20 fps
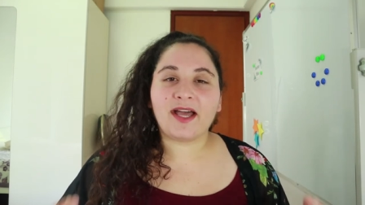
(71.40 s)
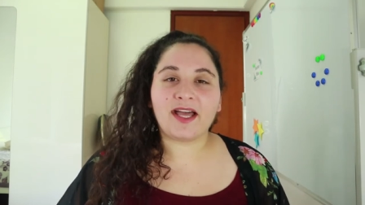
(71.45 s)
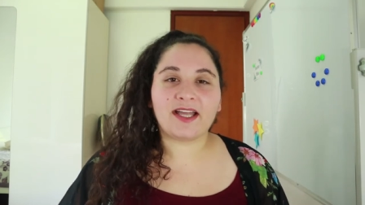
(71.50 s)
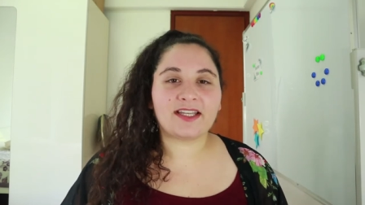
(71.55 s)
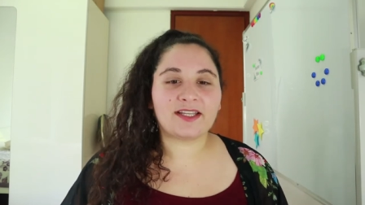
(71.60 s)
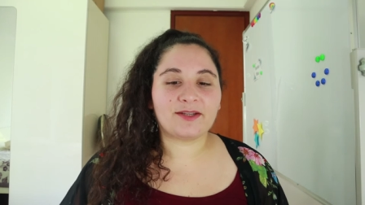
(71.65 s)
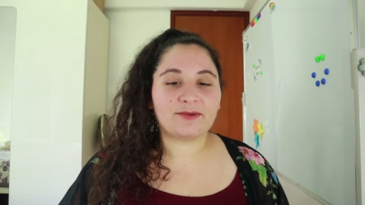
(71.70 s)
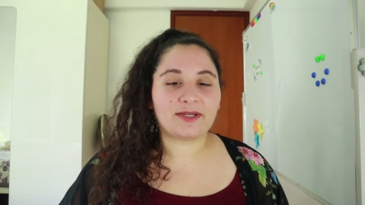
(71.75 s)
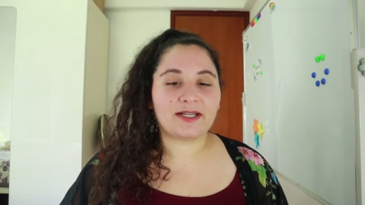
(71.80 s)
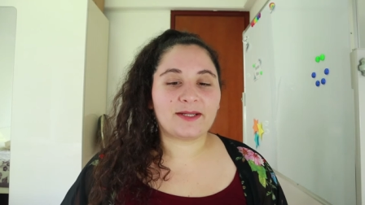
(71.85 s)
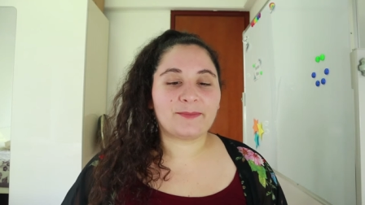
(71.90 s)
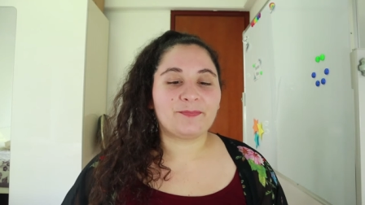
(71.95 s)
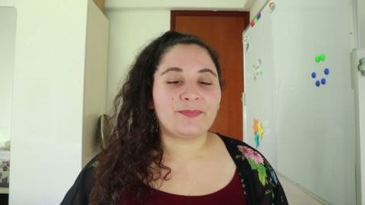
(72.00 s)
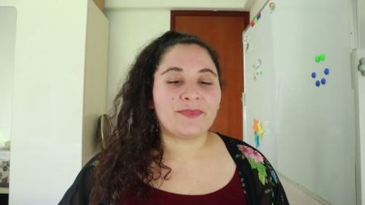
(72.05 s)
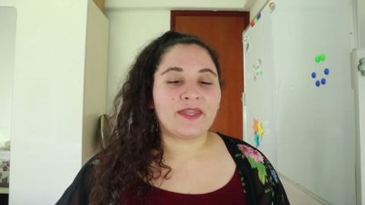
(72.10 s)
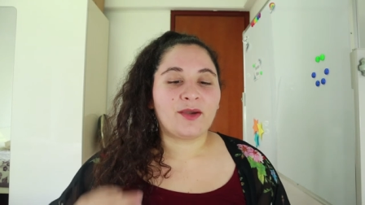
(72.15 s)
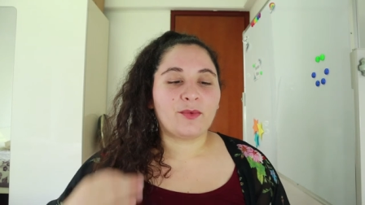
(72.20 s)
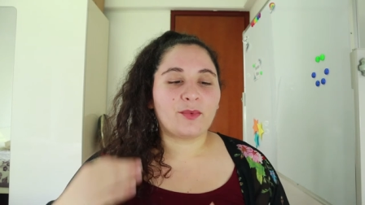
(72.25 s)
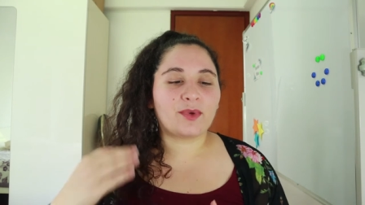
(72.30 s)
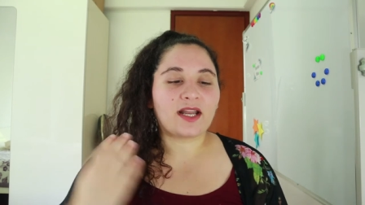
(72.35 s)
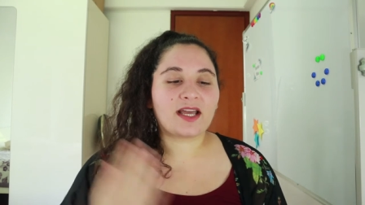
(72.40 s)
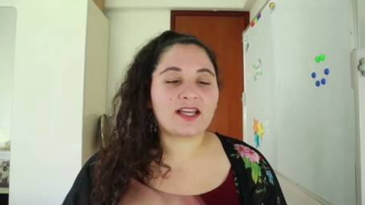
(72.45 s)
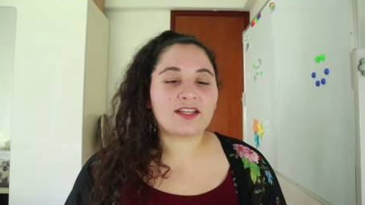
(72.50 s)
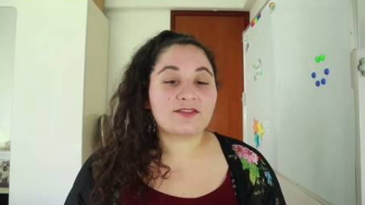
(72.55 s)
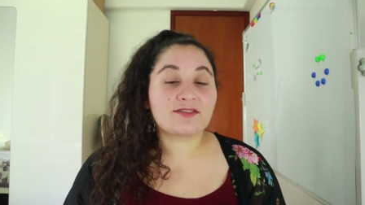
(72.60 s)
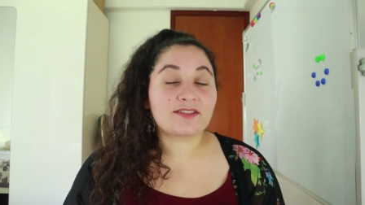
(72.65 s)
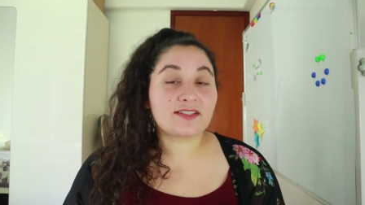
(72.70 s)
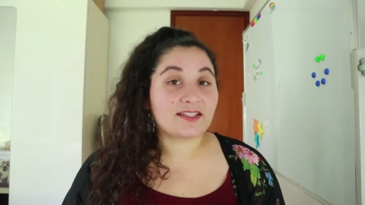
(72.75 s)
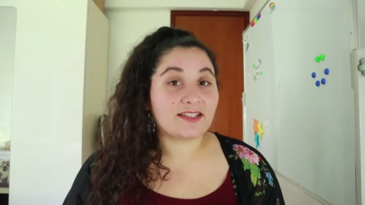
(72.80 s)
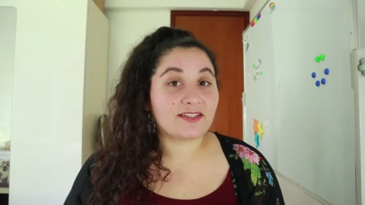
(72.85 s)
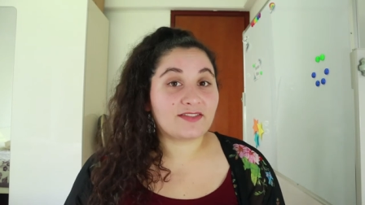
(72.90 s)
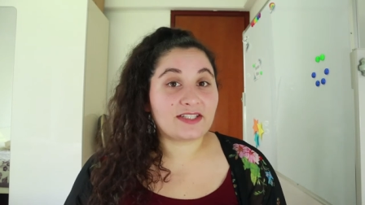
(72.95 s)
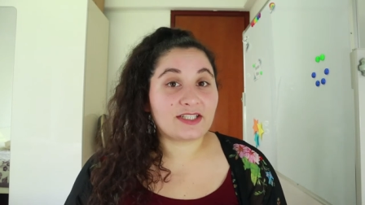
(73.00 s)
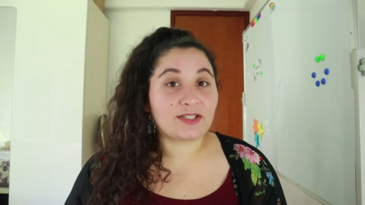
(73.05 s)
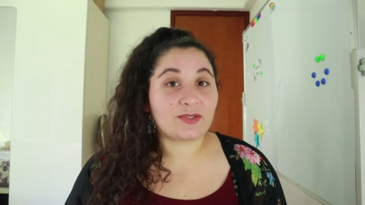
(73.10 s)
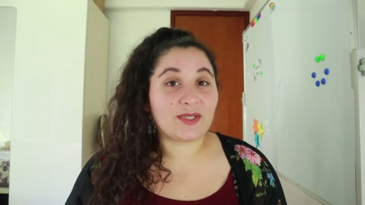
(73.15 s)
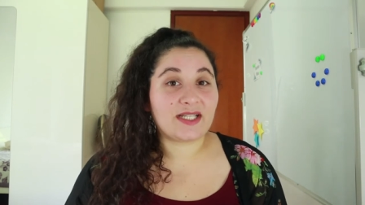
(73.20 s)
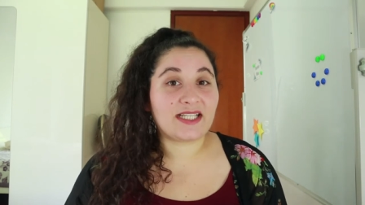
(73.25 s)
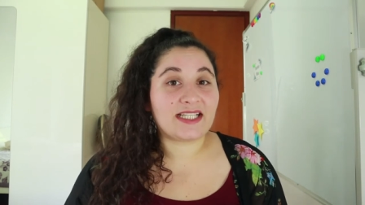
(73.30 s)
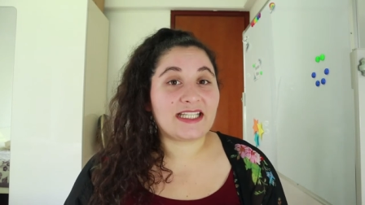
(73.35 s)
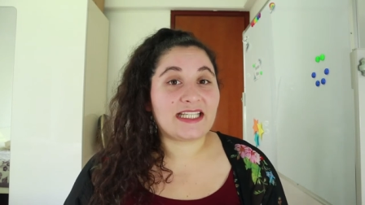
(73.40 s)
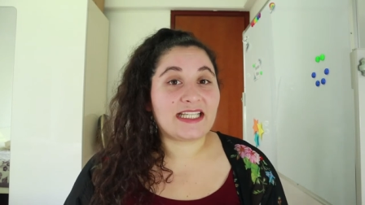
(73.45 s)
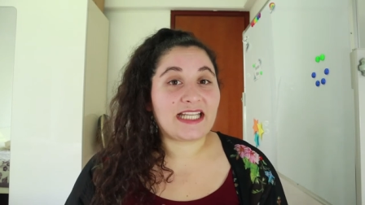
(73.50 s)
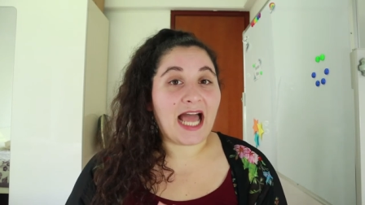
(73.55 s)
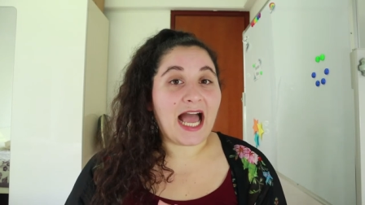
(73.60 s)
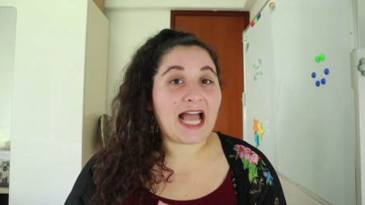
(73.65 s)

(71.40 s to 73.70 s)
Anyway, when I used to live in Guilin,